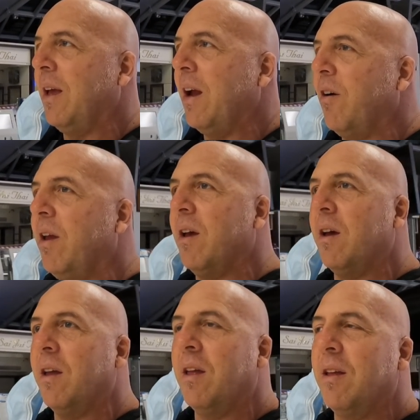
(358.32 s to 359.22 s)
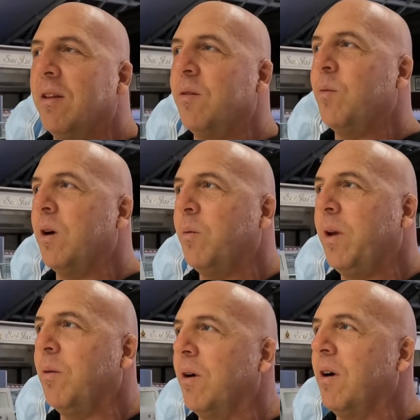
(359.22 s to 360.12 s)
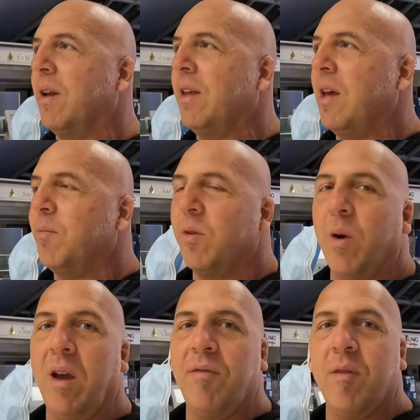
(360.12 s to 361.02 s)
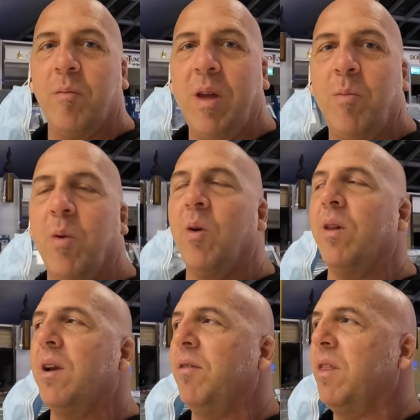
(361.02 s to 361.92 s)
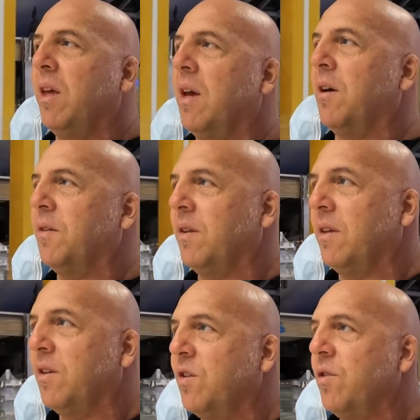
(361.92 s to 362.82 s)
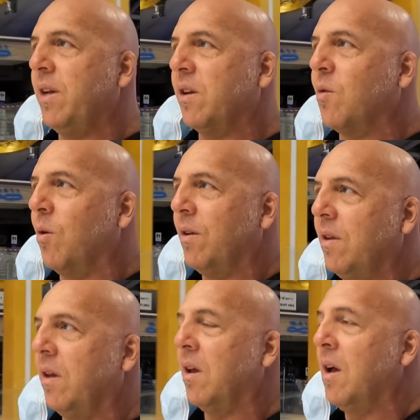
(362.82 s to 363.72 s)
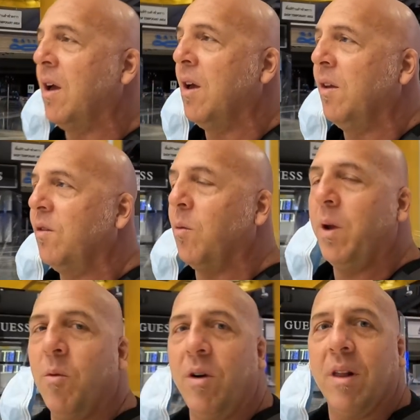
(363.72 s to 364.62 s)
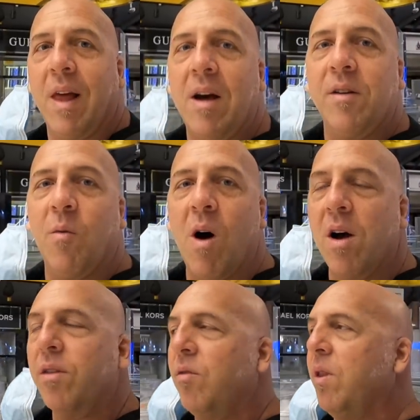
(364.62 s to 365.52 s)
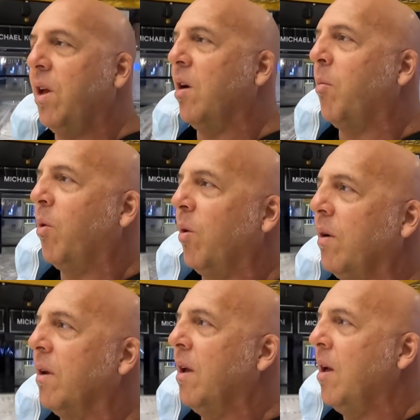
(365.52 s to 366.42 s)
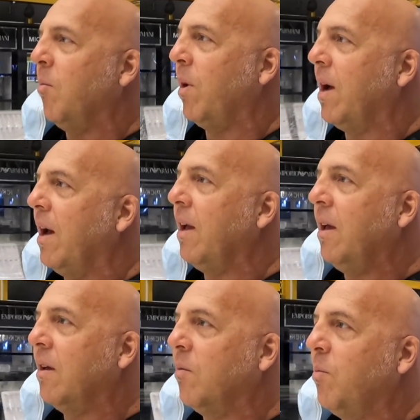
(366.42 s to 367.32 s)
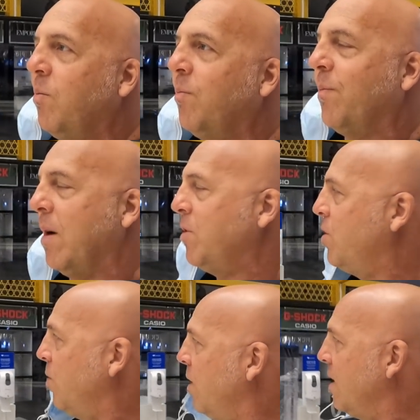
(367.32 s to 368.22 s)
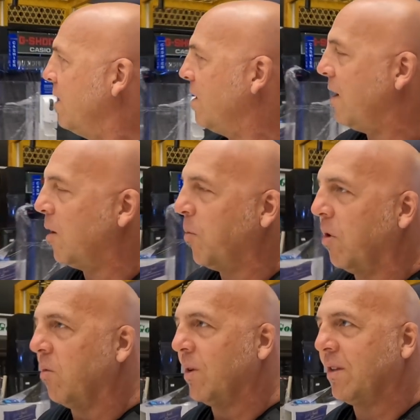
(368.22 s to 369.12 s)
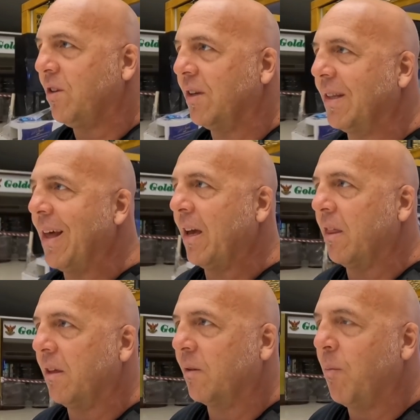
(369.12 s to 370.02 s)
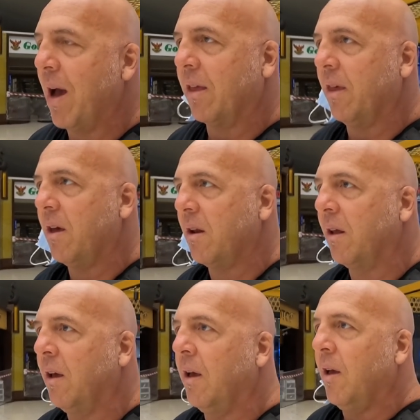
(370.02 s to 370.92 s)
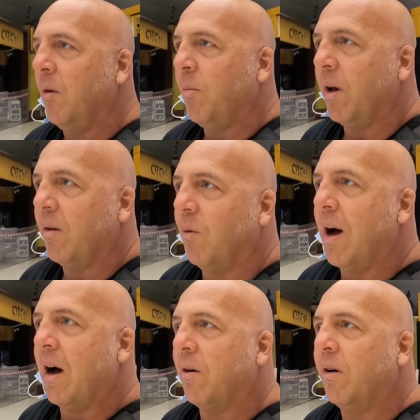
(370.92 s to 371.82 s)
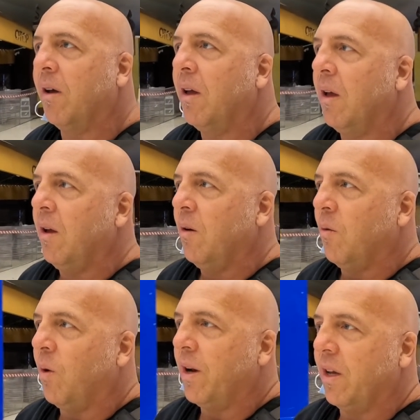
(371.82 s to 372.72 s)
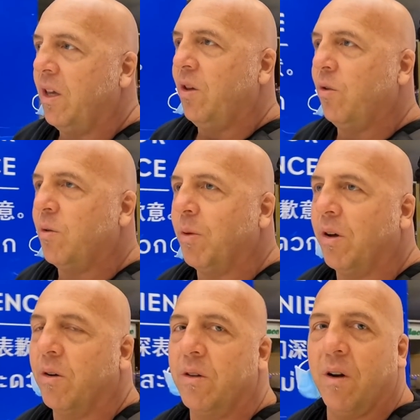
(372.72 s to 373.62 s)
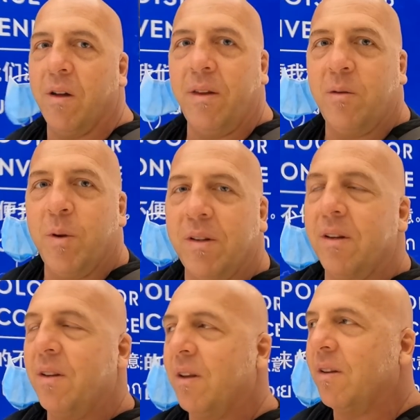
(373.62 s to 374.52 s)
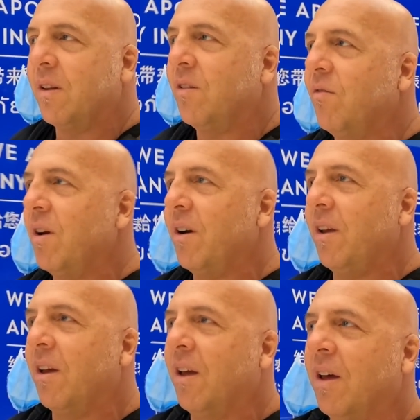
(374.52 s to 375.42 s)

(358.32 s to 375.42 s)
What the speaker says: area where we were kept away from people and everything else and then straight to quarantine. So weren't allowed to walk through the airport, but I'm sure that the airport was just like this back then. But wow, what a huge blow to all these businesses. It's very